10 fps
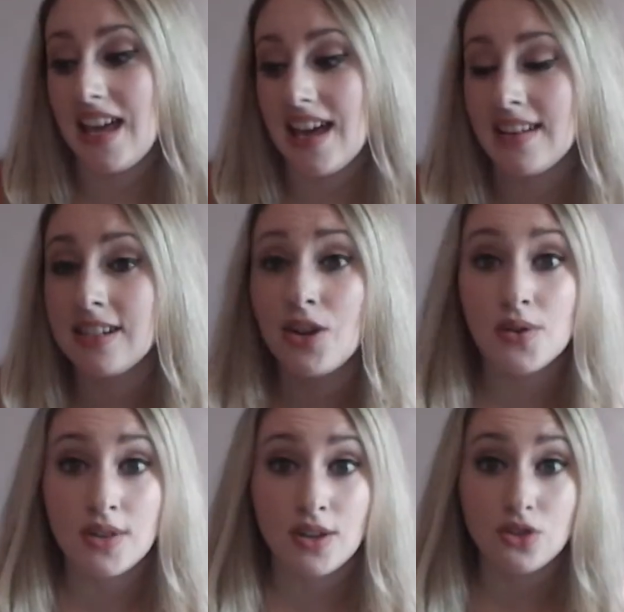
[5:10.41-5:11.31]
and it
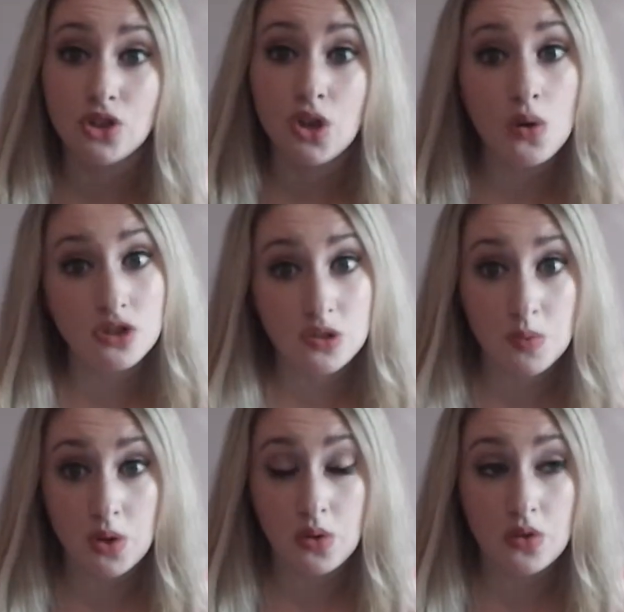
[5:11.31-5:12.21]
goes on so
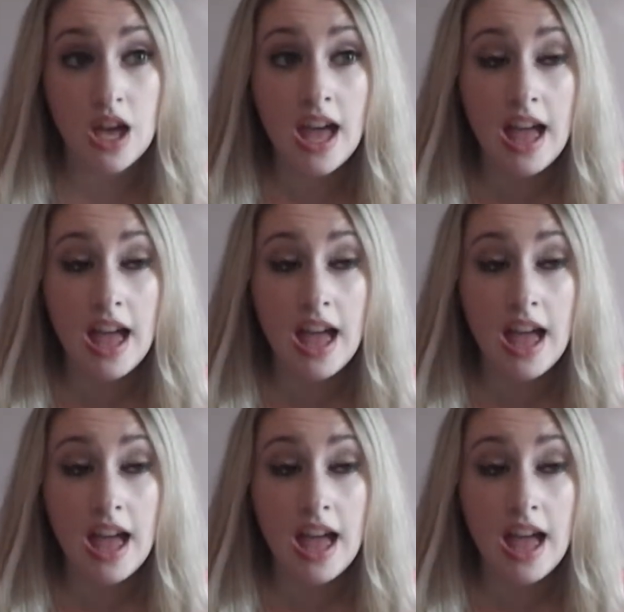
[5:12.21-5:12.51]
smooth.